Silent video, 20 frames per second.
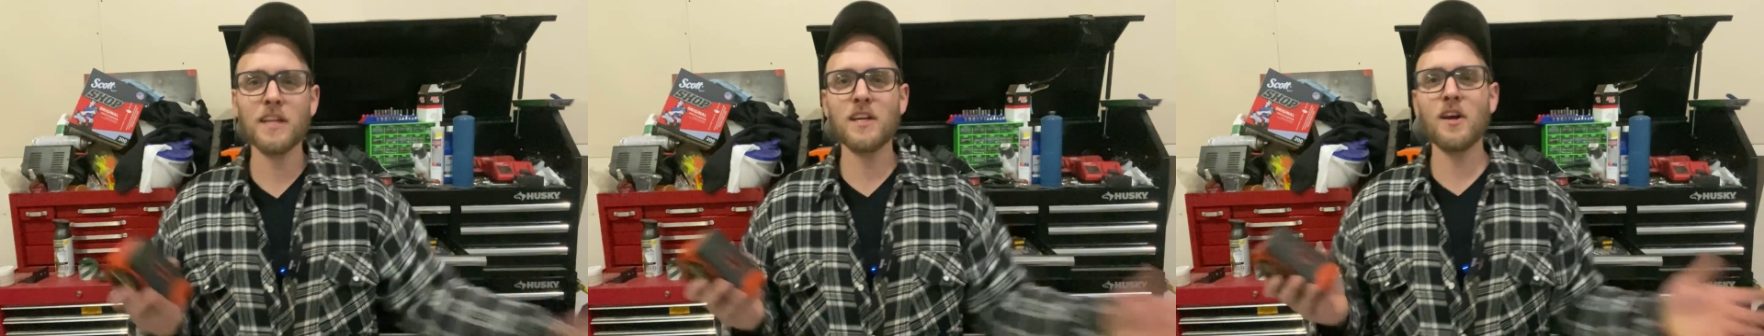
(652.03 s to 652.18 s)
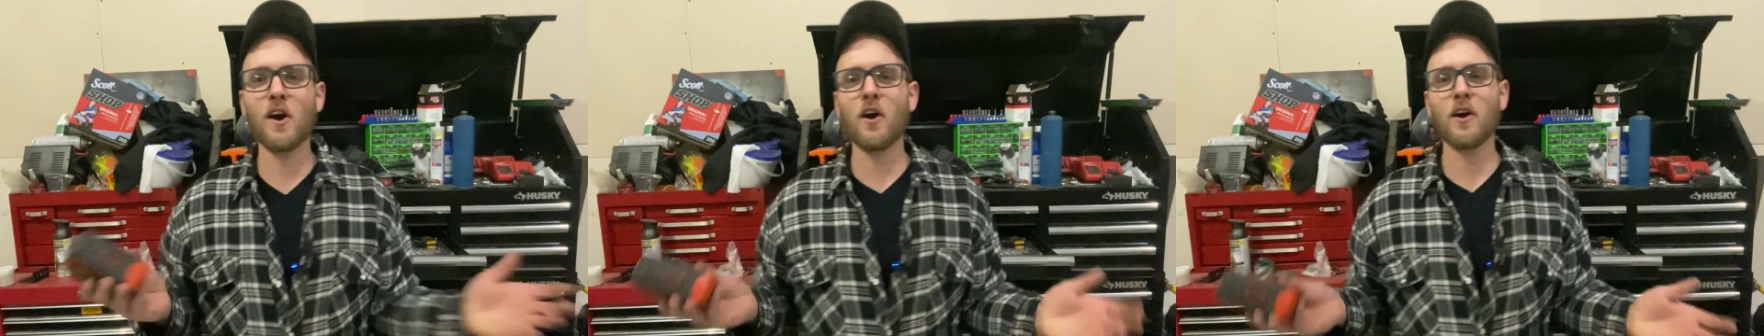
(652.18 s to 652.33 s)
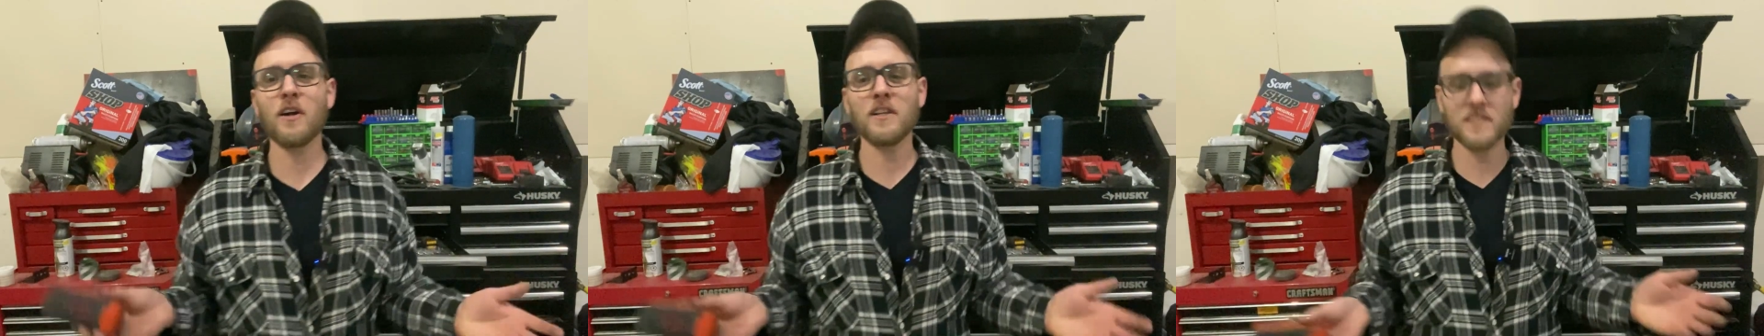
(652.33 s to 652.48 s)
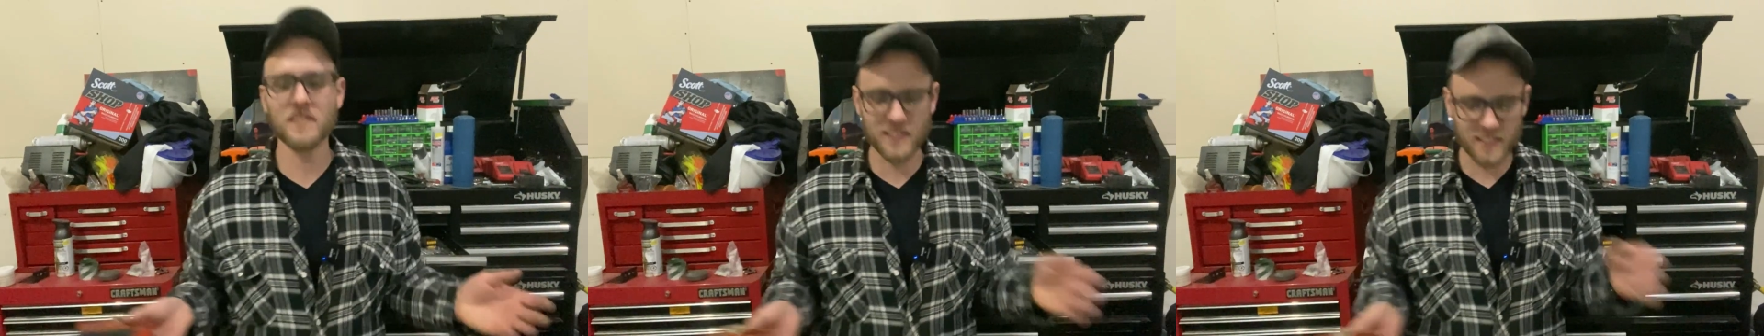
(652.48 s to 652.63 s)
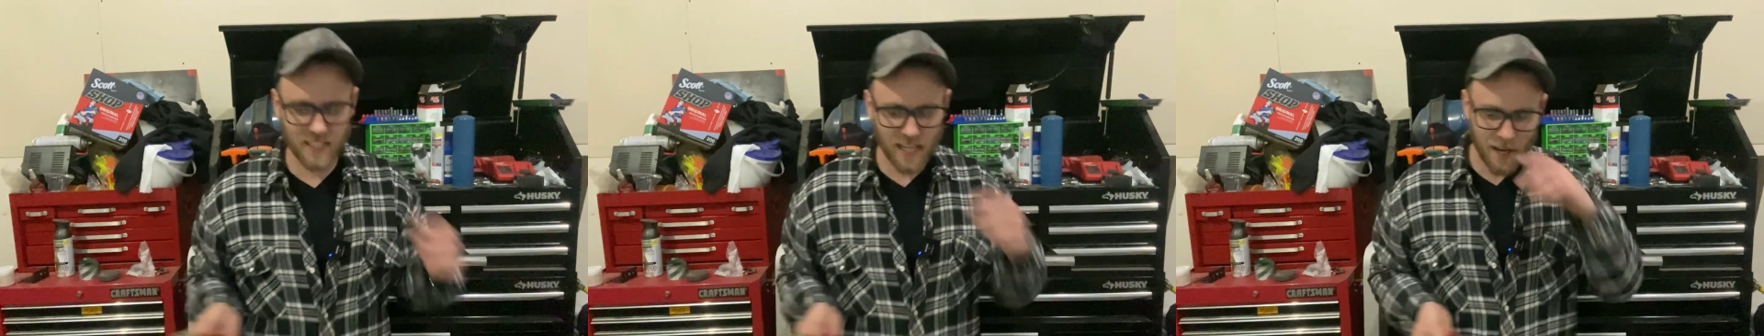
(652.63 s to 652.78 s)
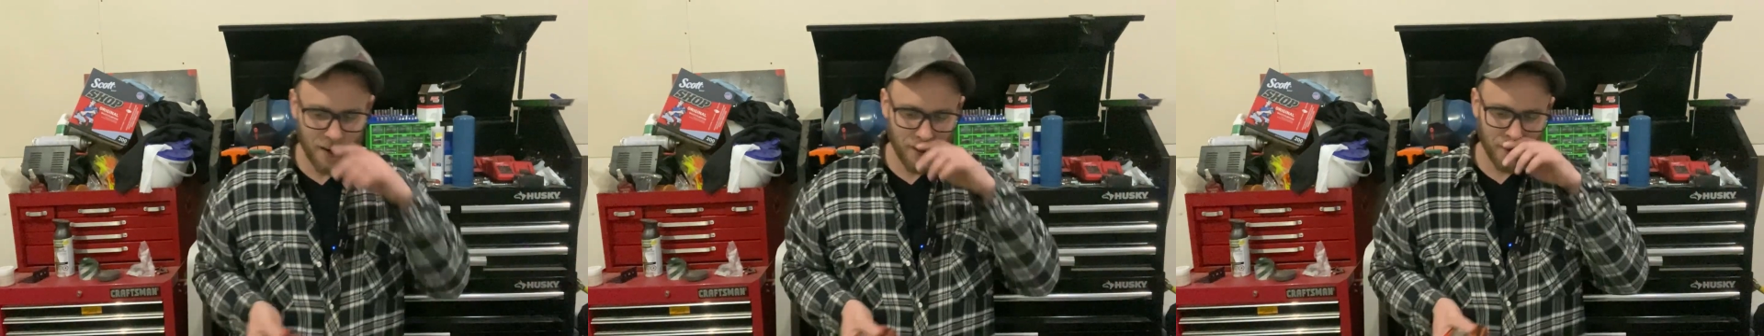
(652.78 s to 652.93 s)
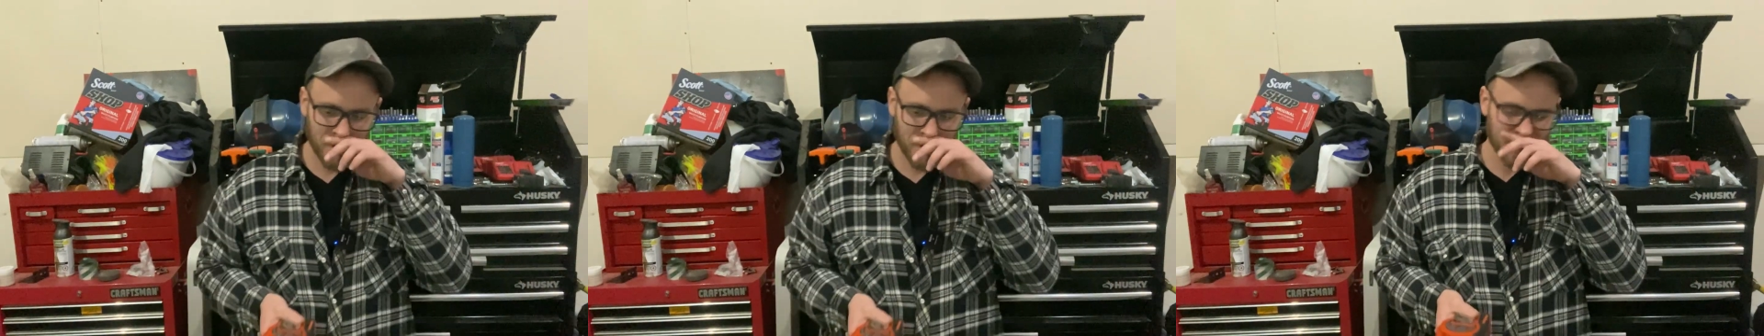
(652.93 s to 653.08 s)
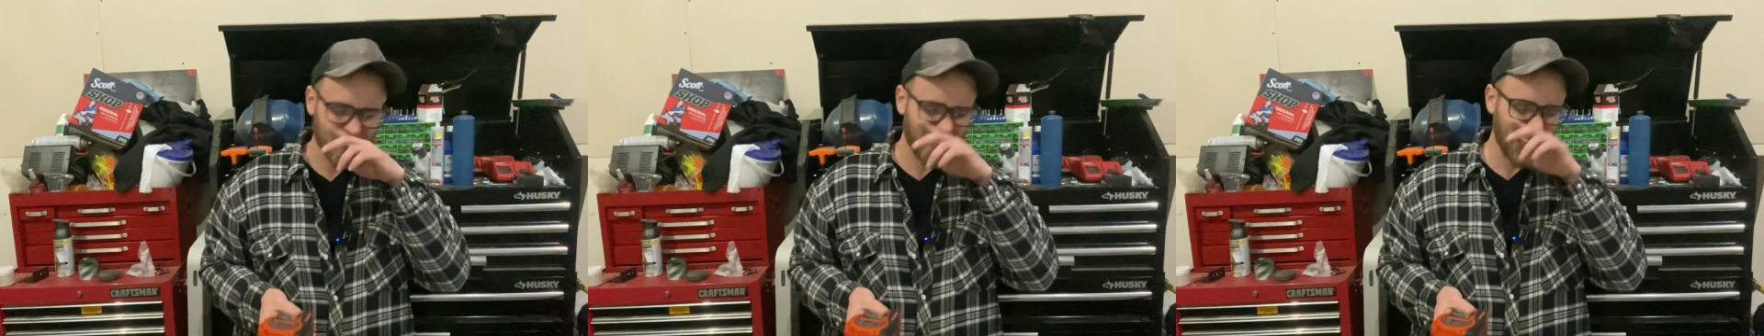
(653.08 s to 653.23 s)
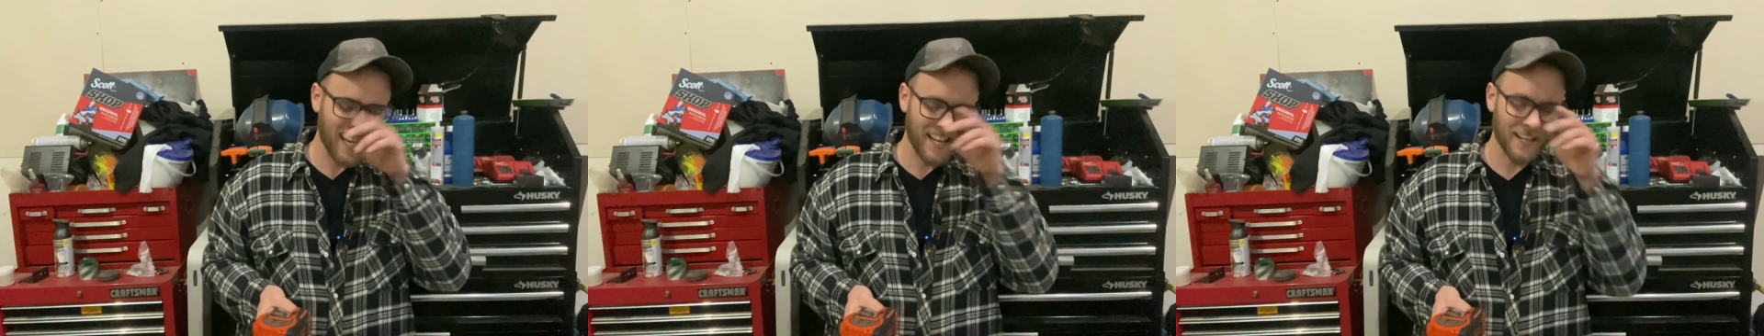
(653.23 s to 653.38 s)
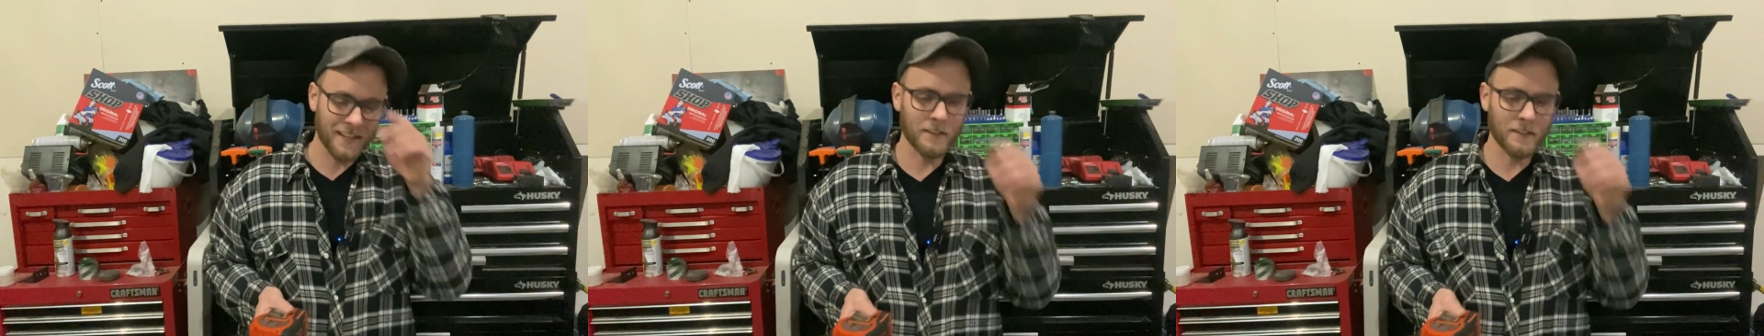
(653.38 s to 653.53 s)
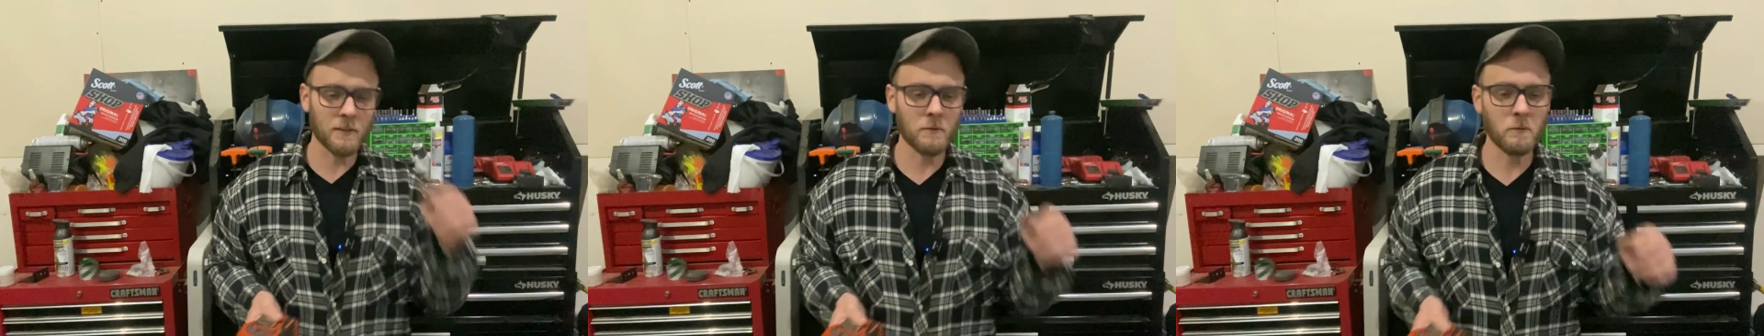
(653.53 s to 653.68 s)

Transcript: yard sale thing